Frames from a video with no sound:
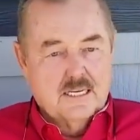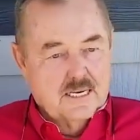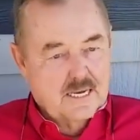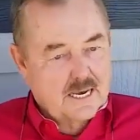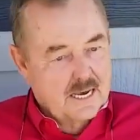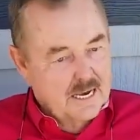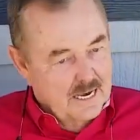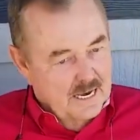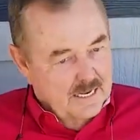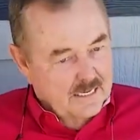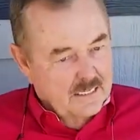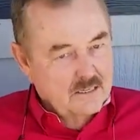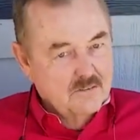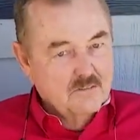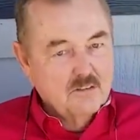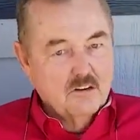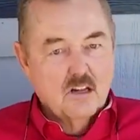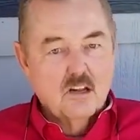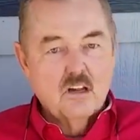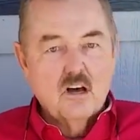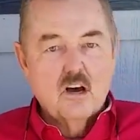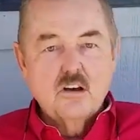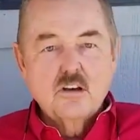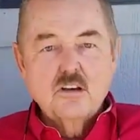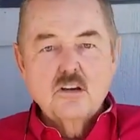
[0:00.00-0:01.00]
and even
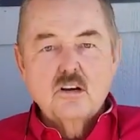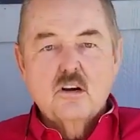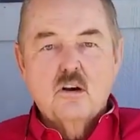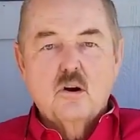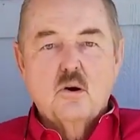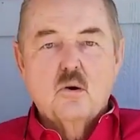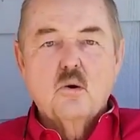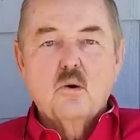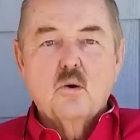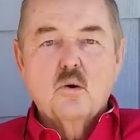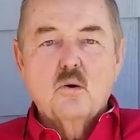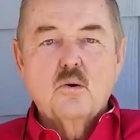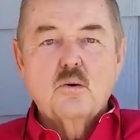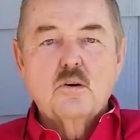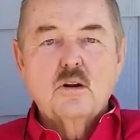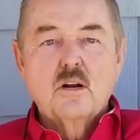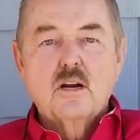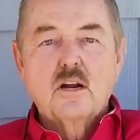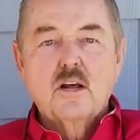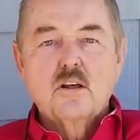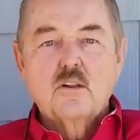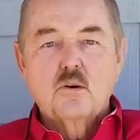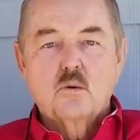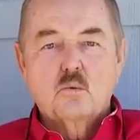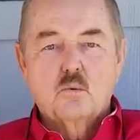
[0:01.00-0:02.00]
along your corn and
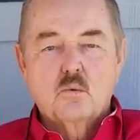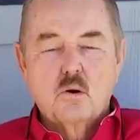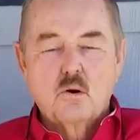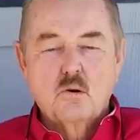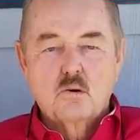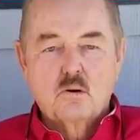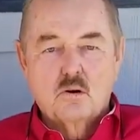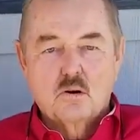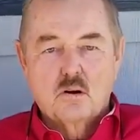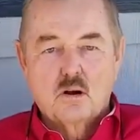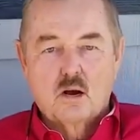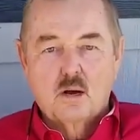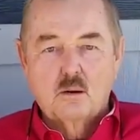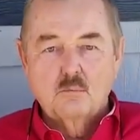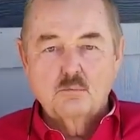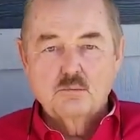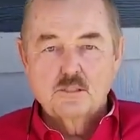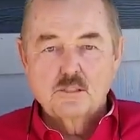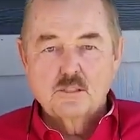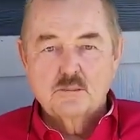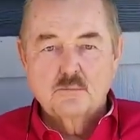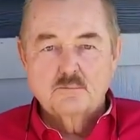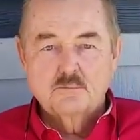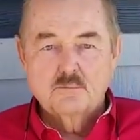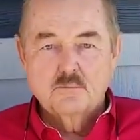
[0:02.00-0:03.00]
other row crops.